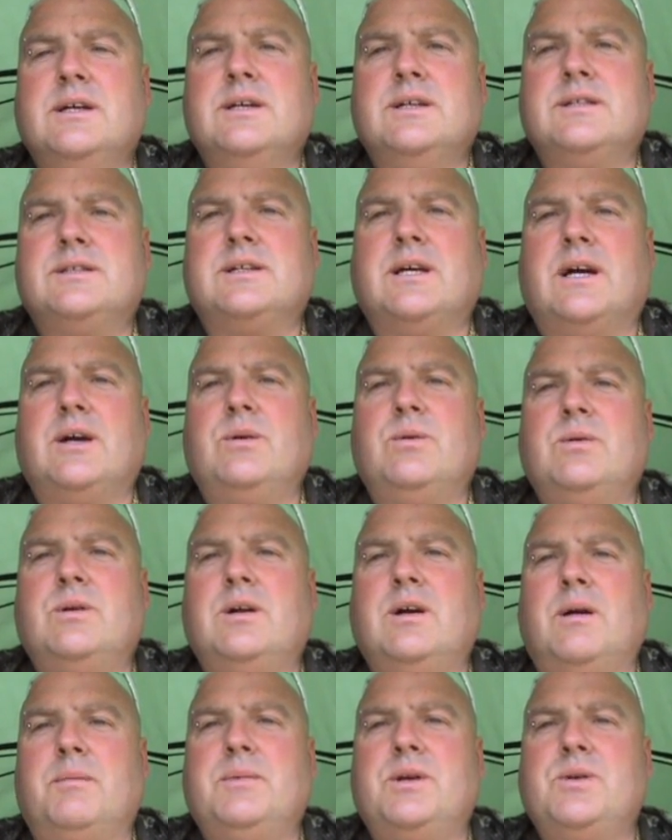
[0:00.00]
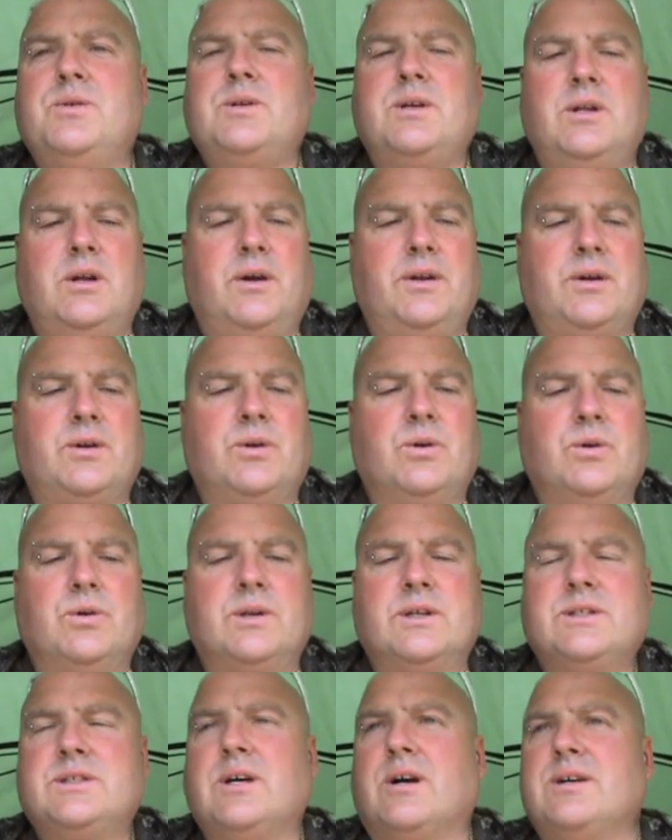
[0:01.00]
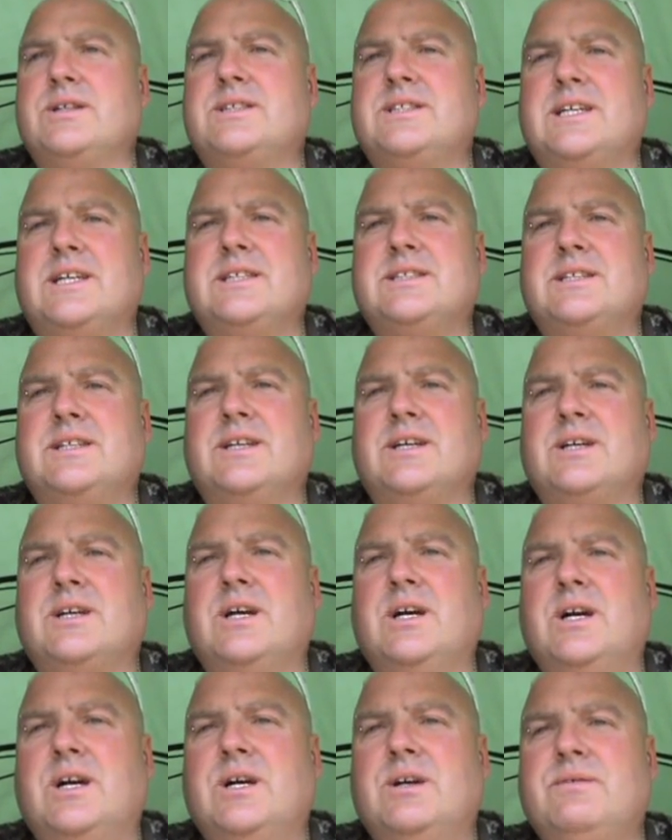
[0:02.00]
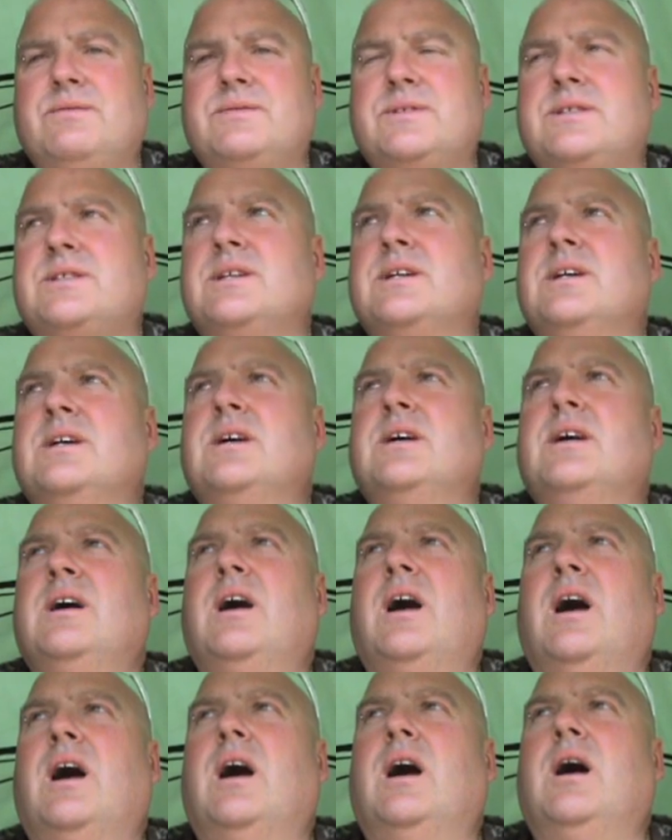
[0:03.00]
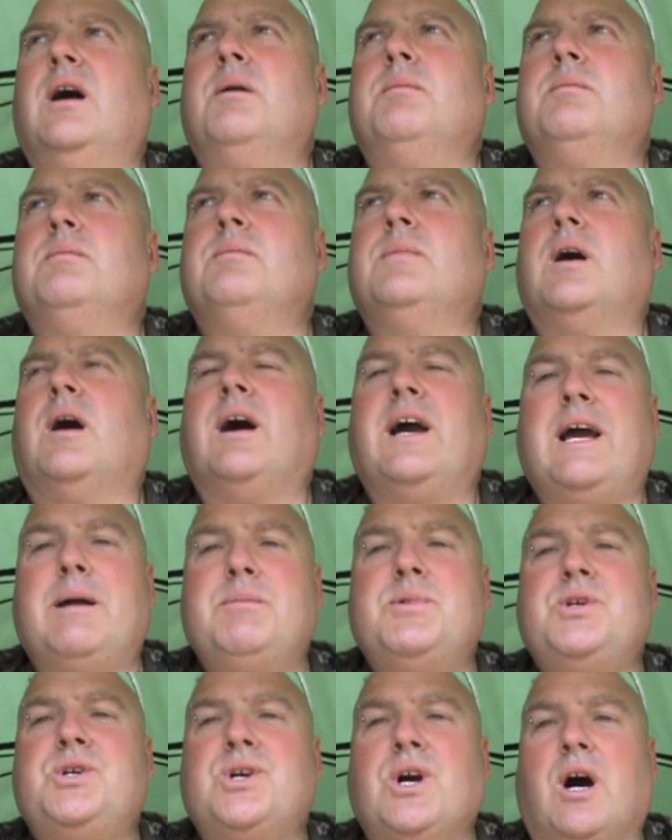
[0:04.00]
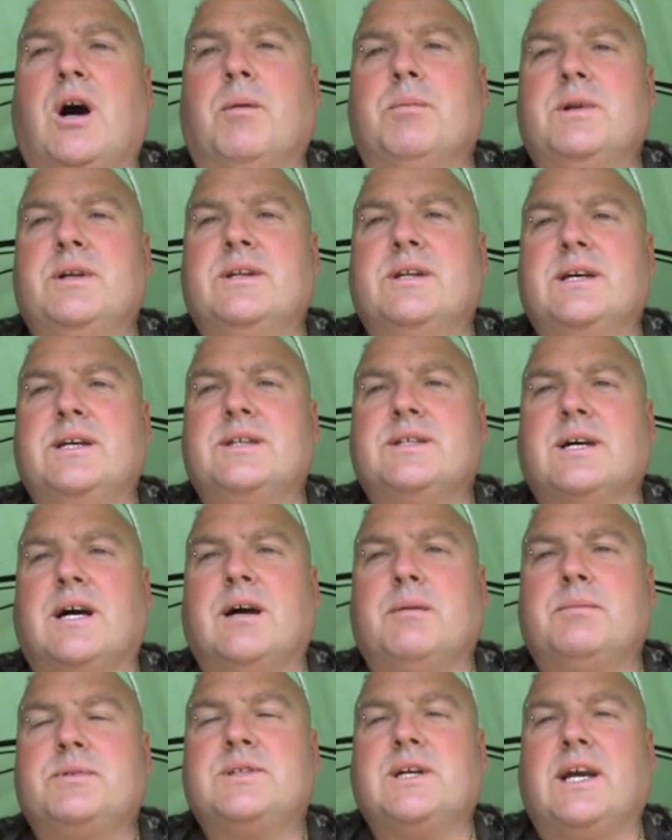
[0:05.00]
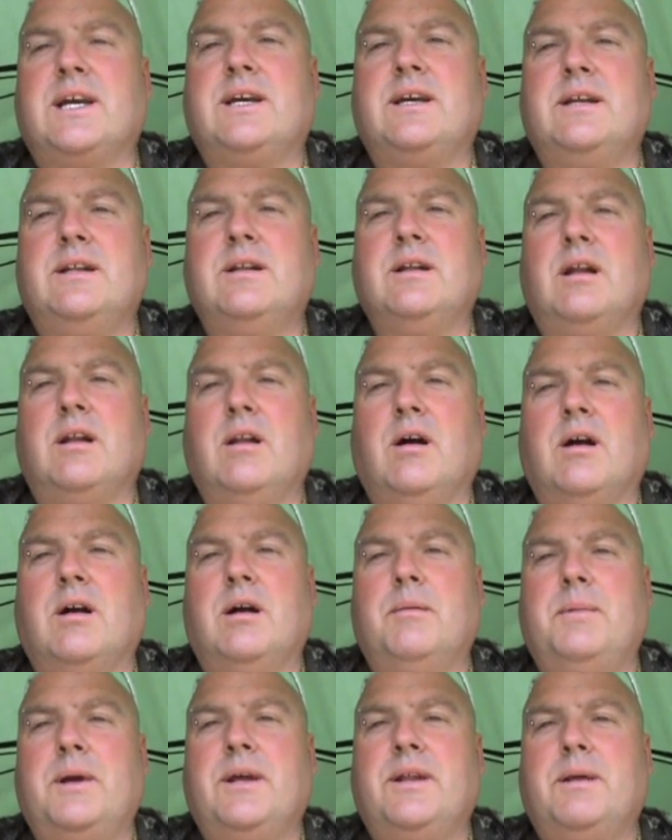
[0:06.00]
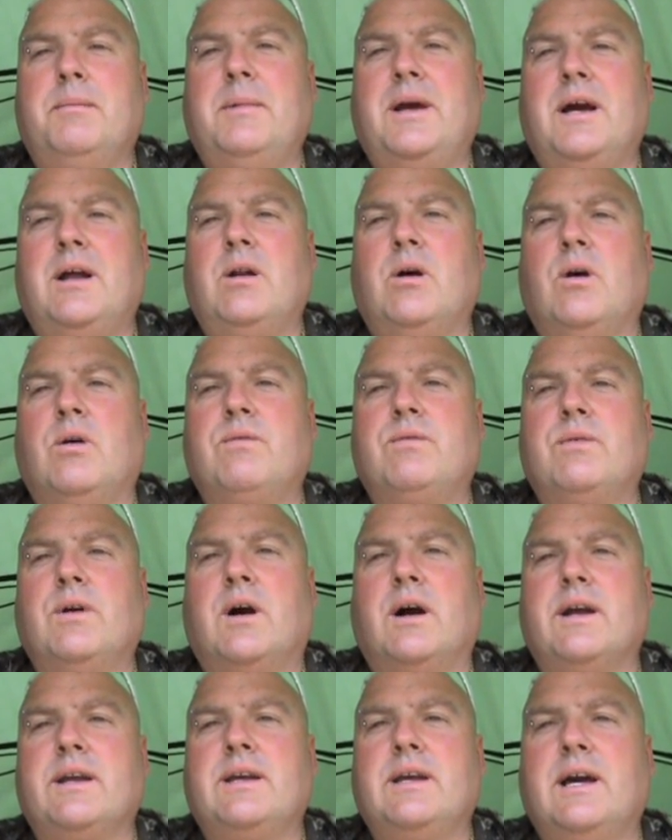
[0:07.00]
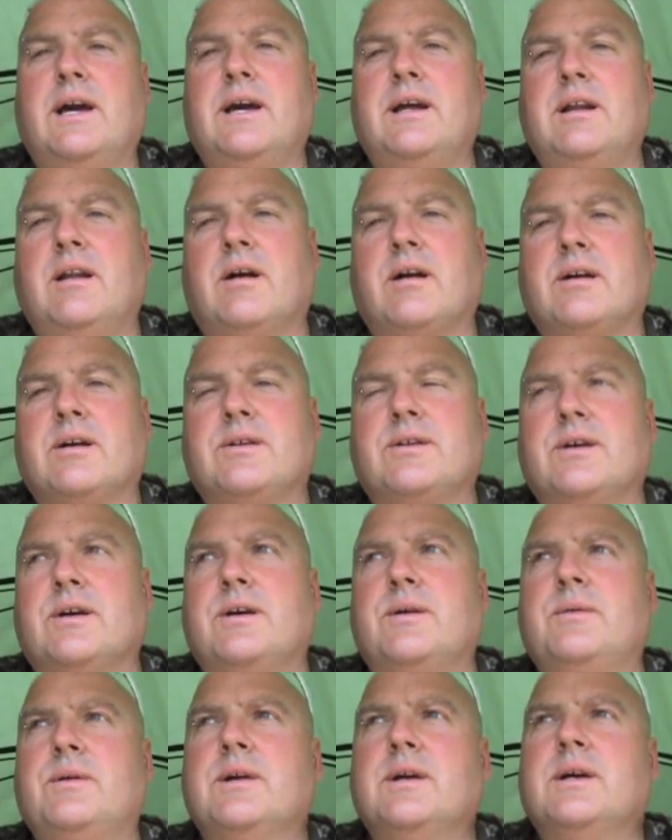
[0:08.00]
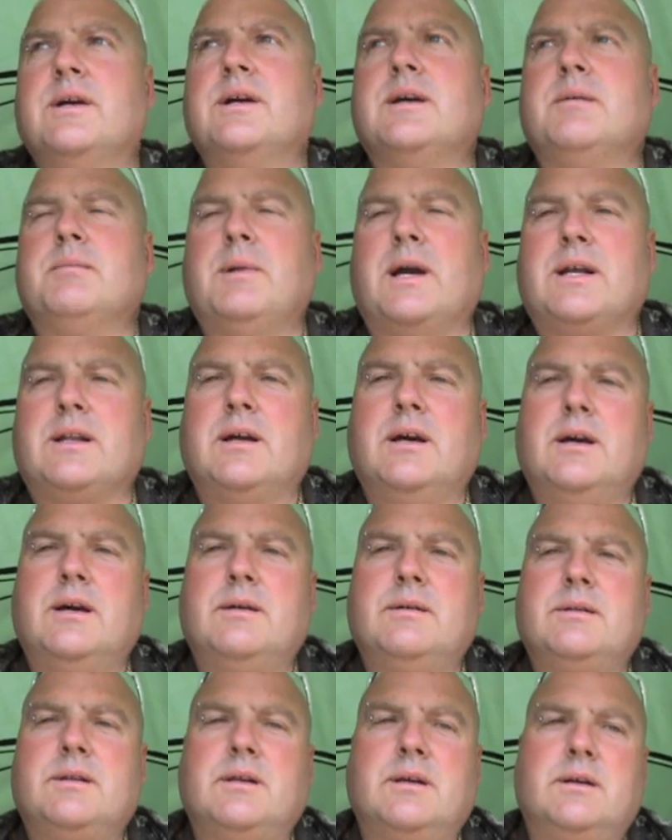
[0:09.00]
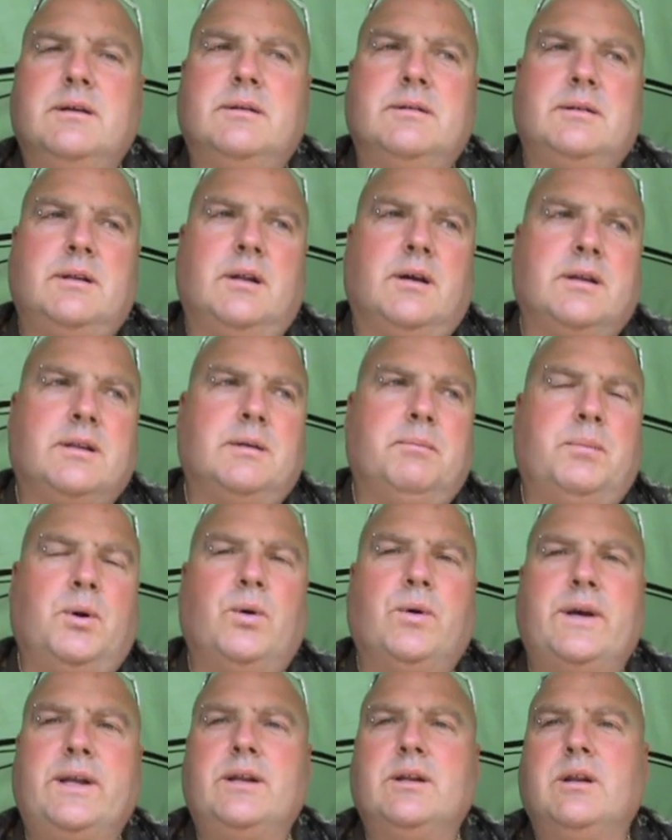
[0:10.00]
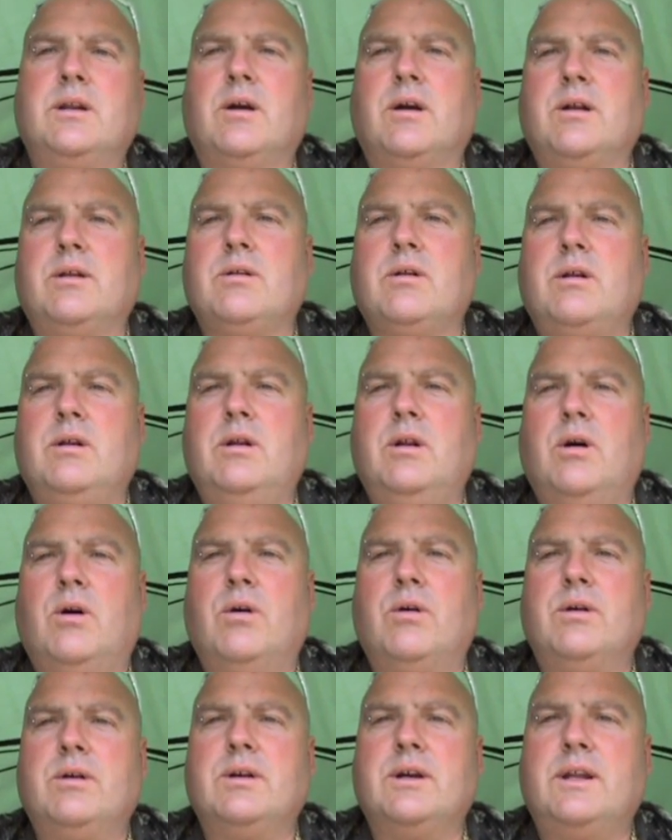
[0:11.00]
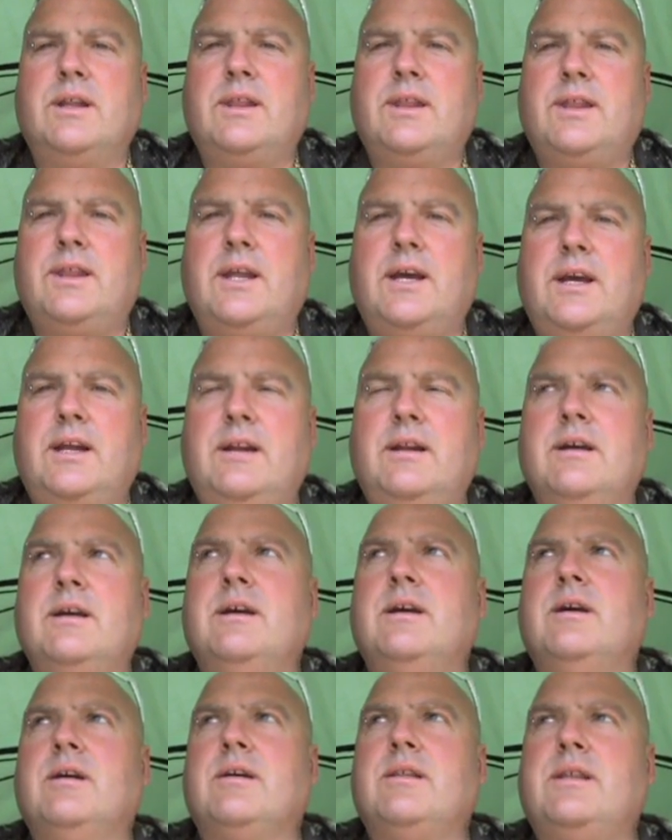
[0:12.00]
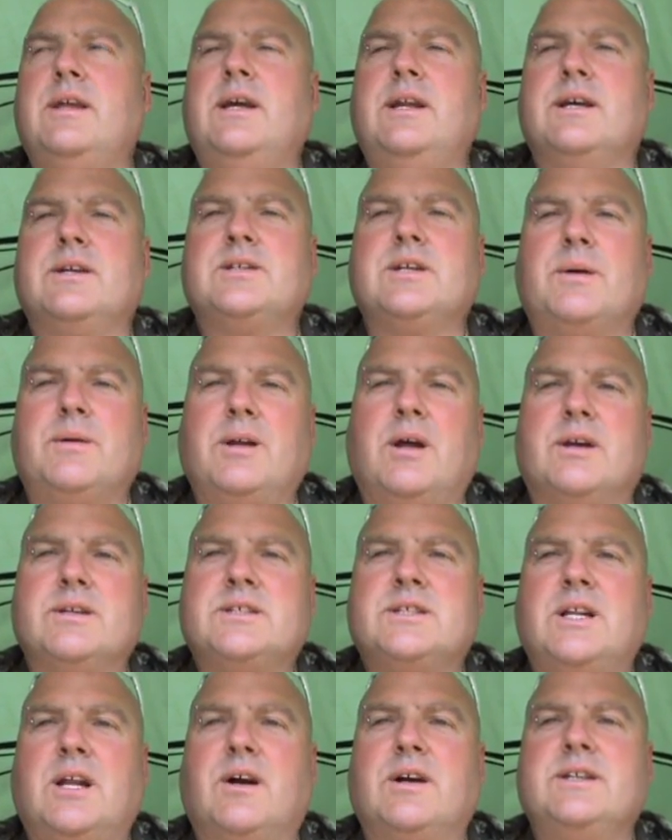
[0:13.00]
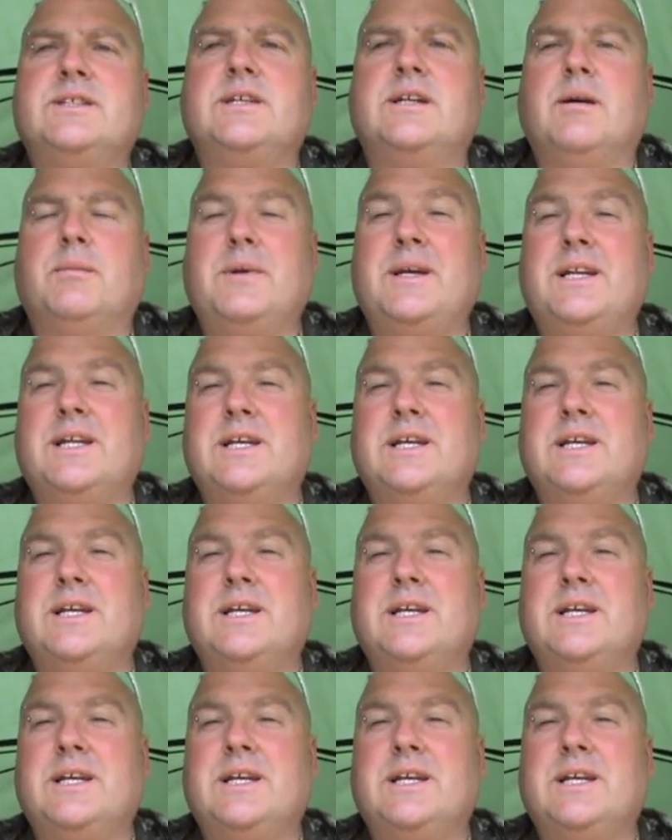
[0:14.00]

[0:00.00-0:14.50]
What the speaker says: so I'm using like the quarter size 6 in the curves. I am sharpening these up, taking like a bit of the metal off, right, yeah, like I do, make the like the point like long and thinner, so it like slides in. I mean,